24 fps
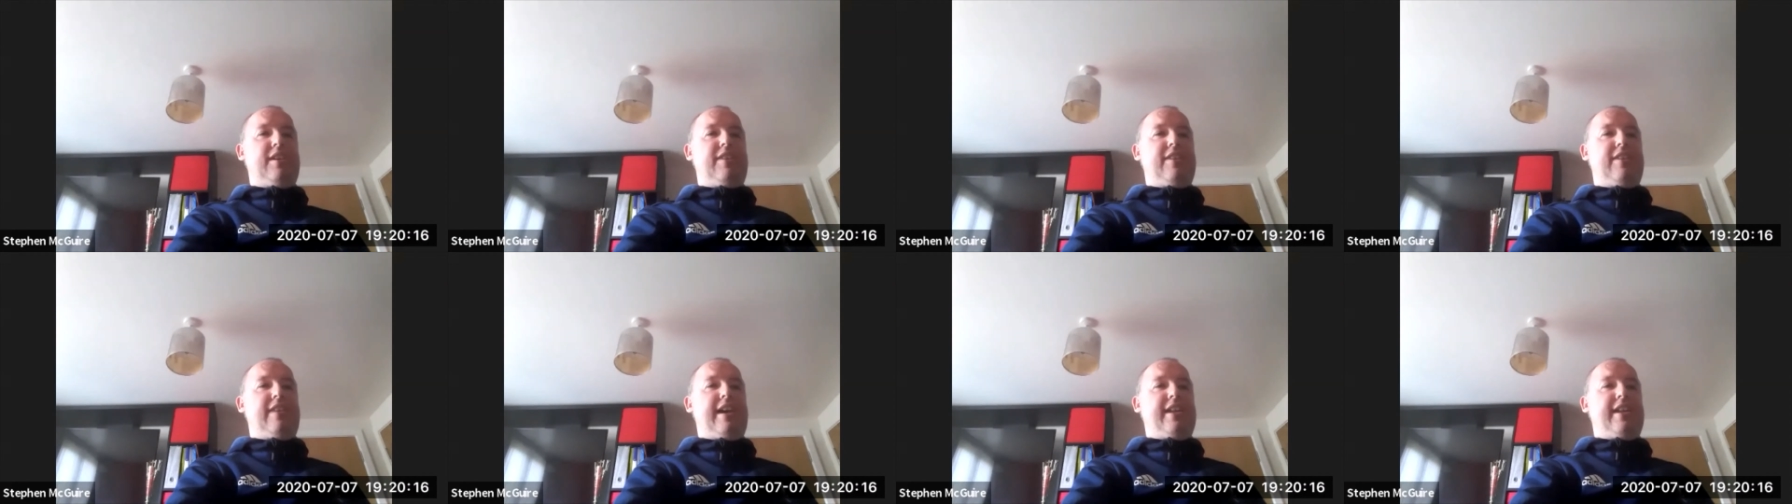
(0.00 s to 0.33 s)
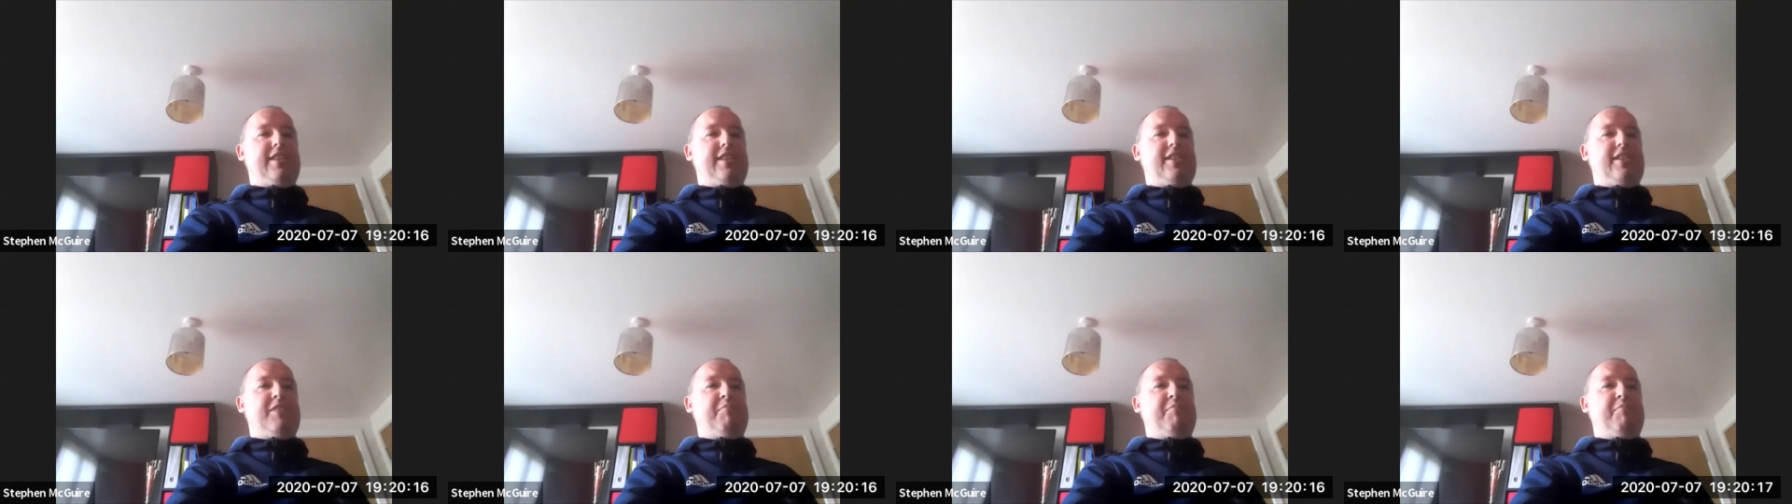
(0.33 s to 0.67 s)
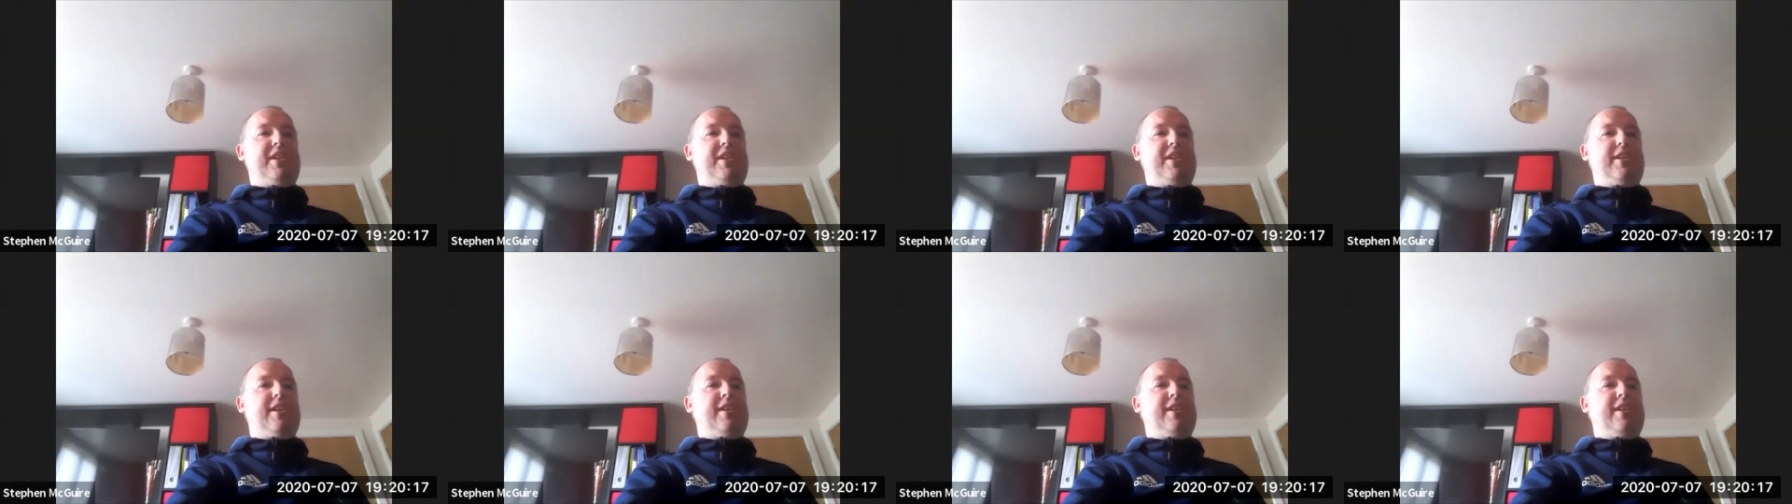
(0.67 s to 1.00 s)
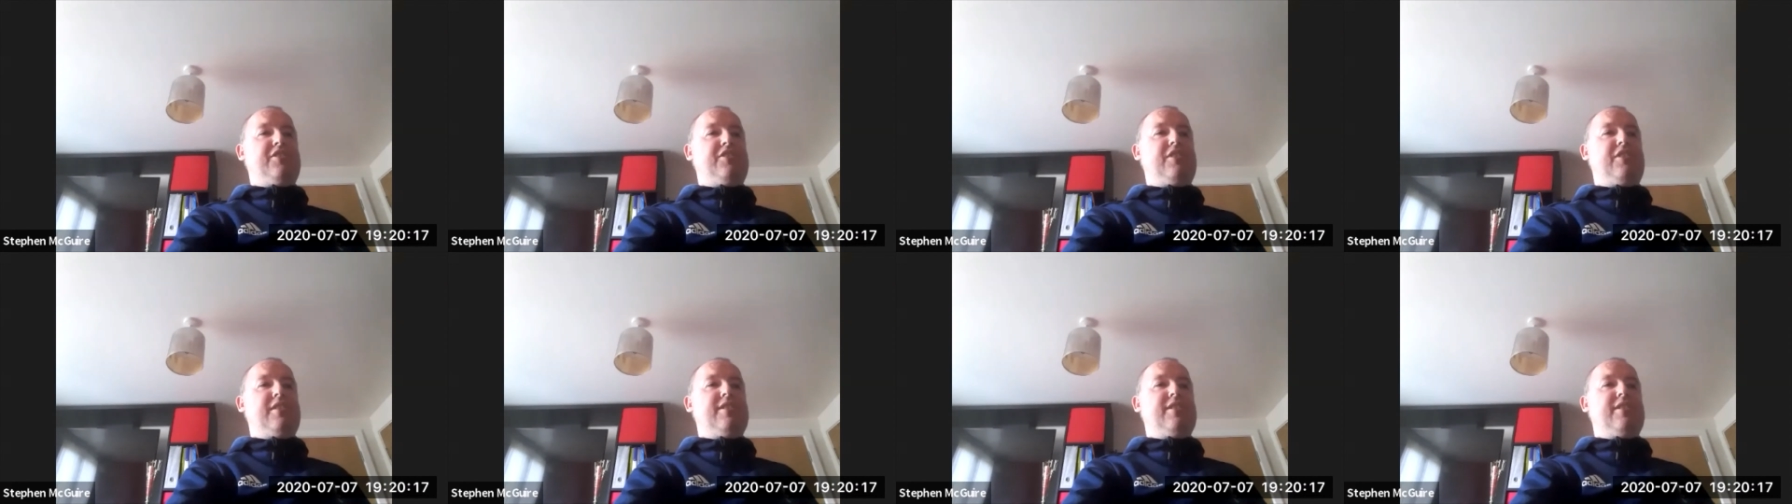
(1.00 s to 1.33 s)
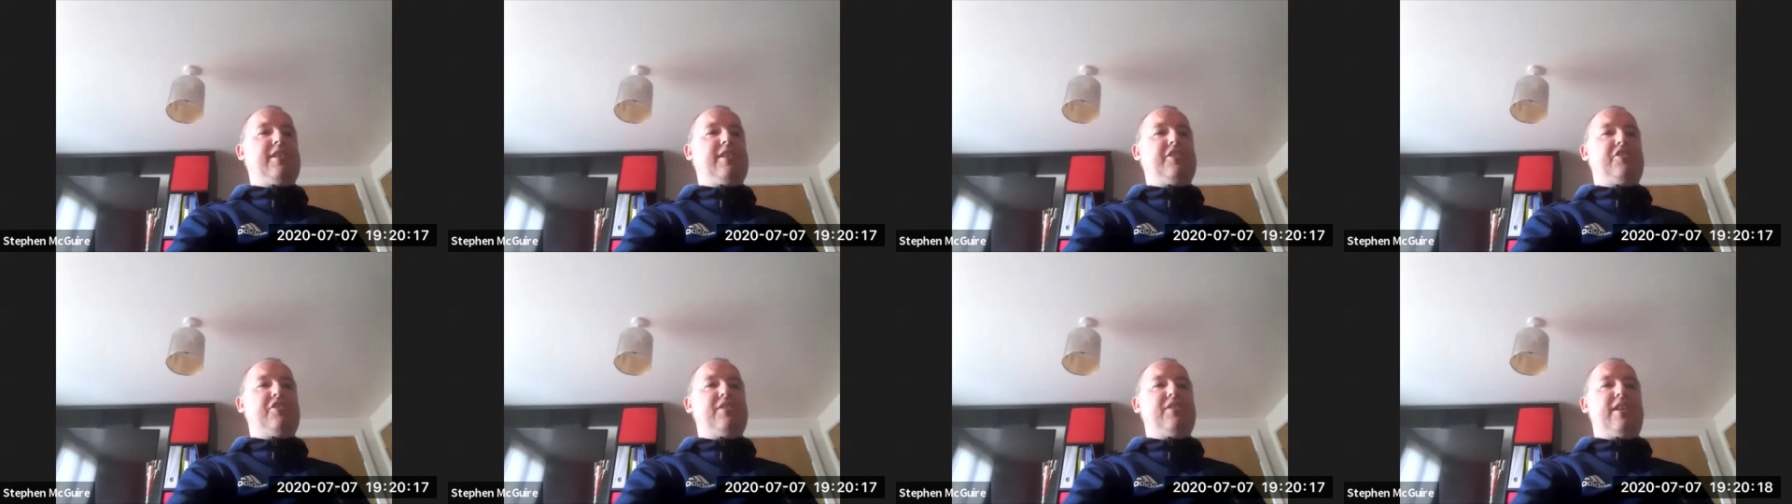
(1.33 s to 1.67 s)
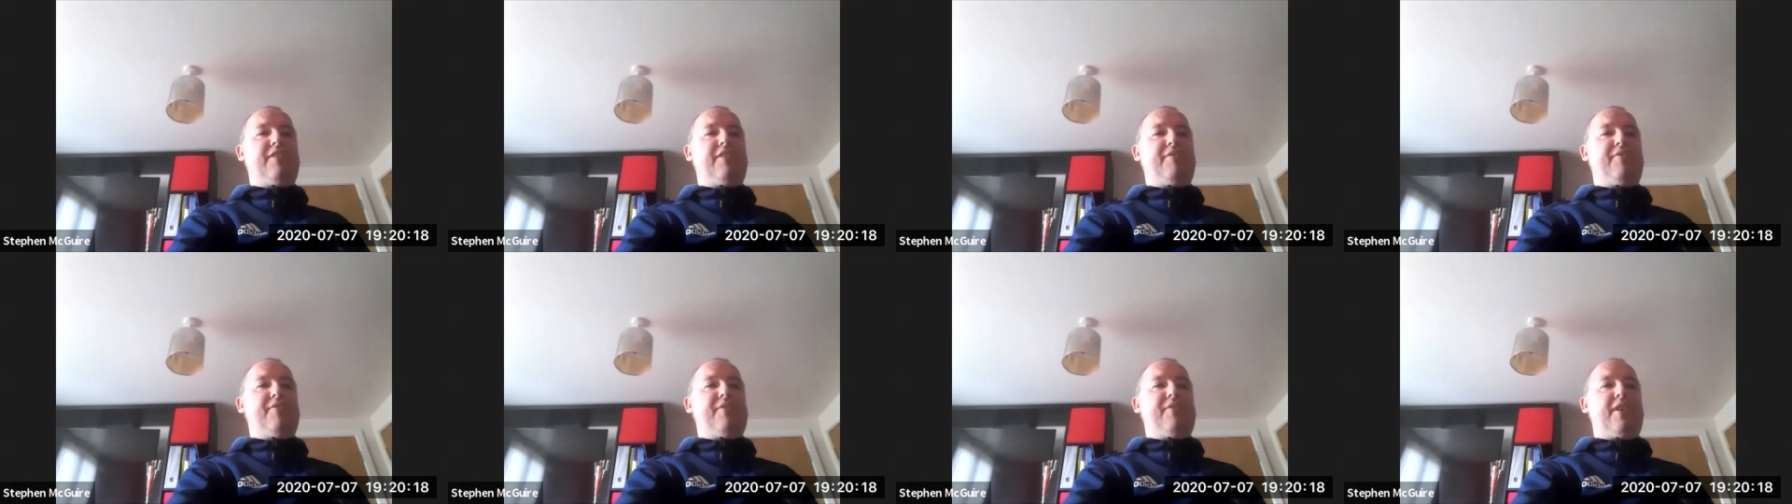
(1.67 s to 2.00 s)
That, to me, is just
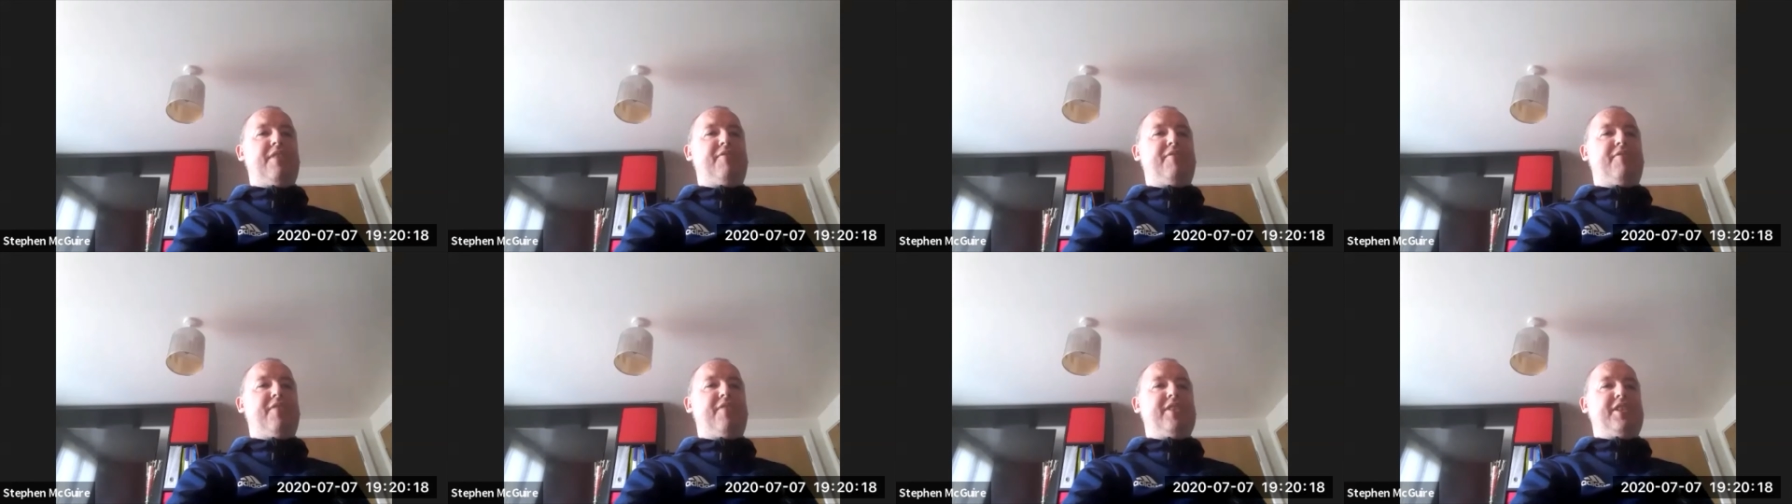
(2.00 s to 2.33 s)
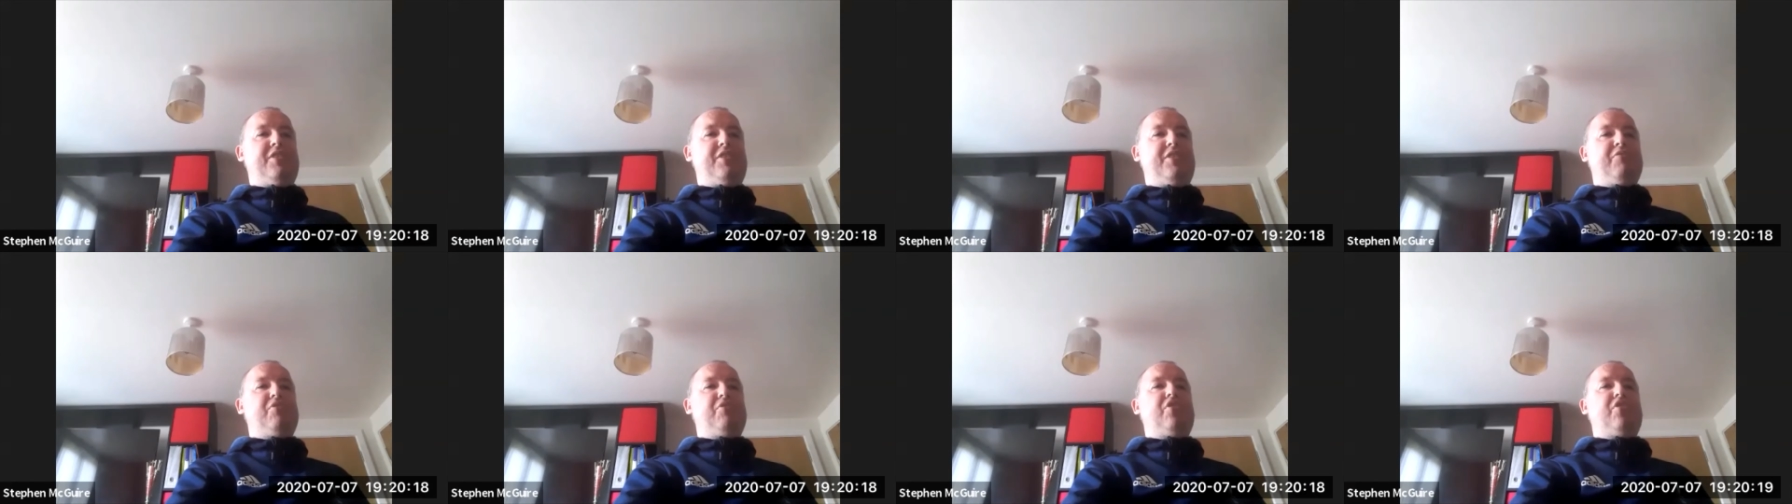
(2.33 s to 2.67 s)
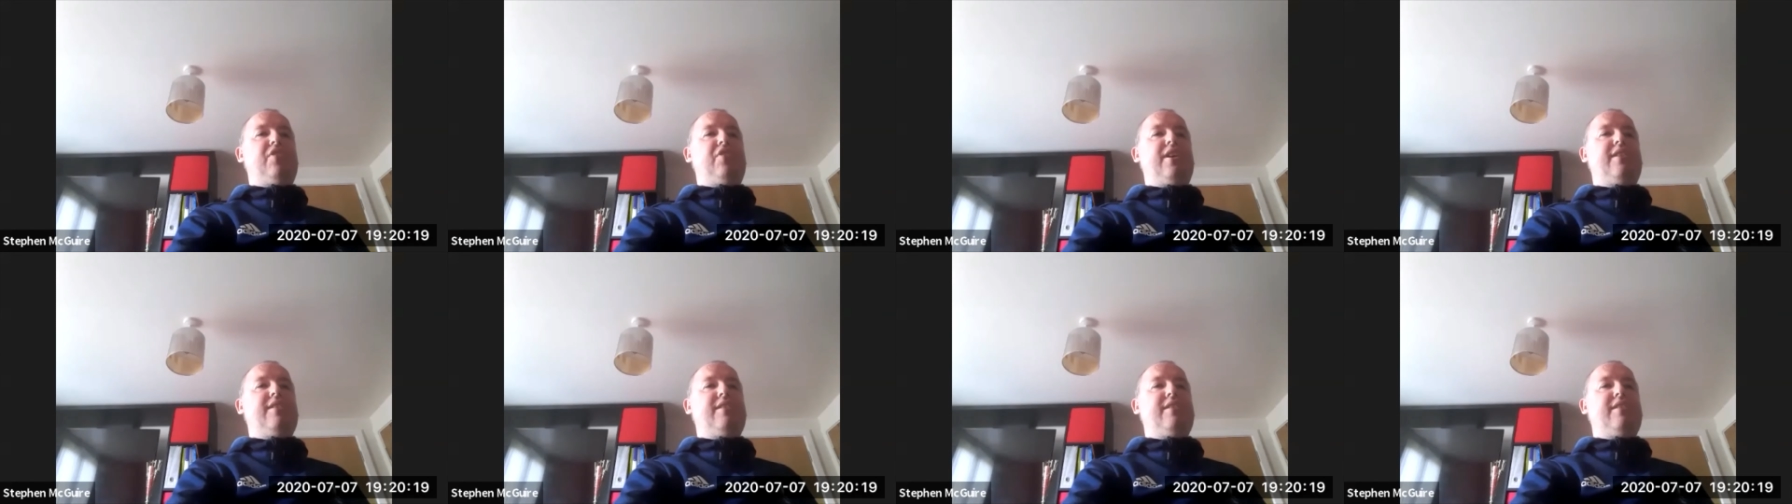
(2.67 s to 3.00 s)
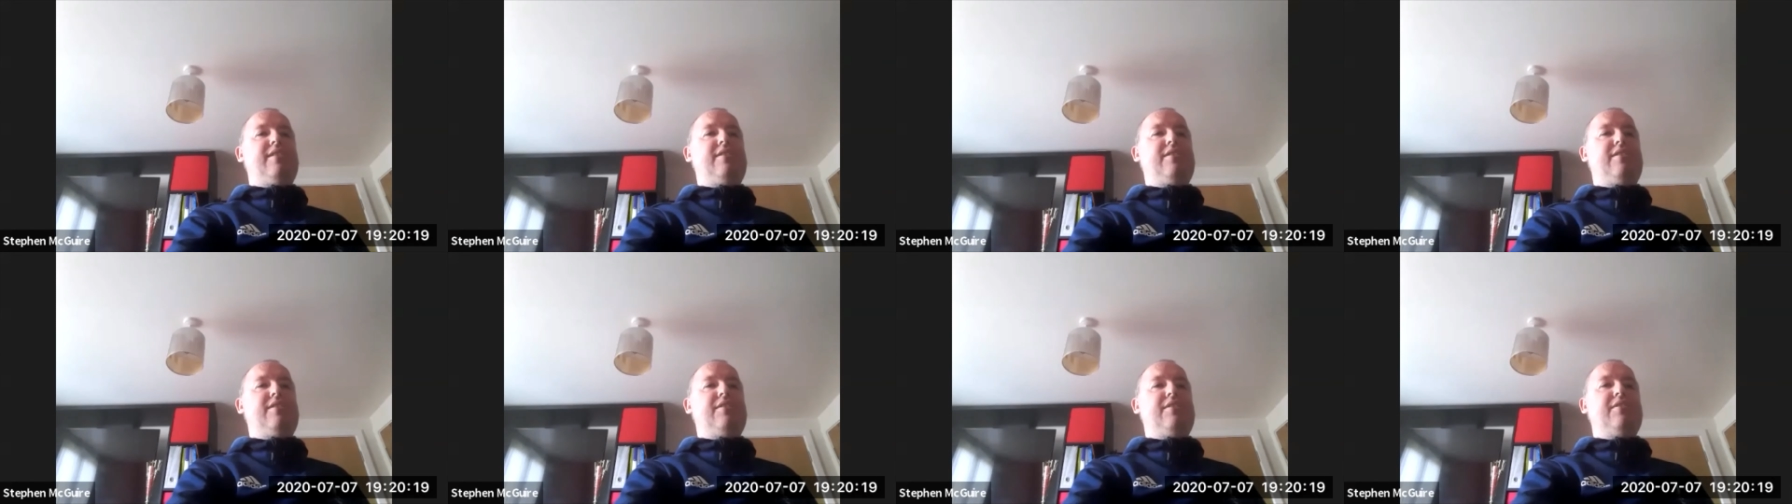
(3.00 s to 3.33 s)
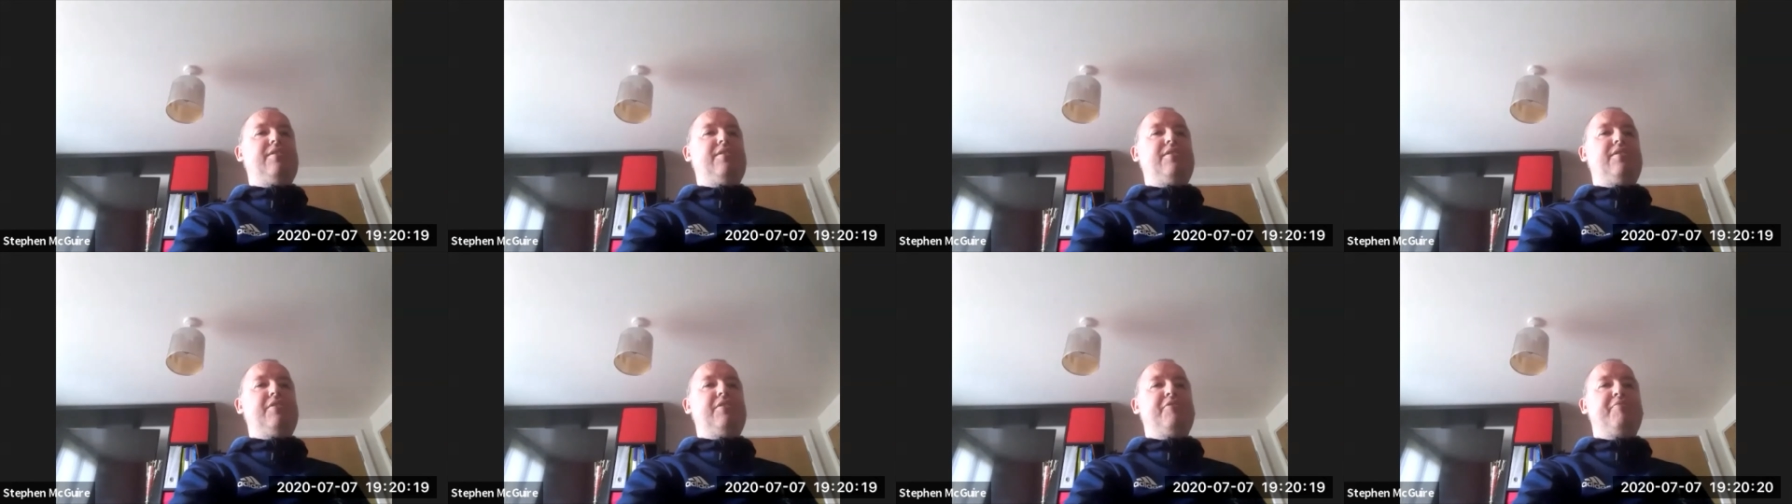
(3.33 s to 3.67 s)
literally a physical trigger to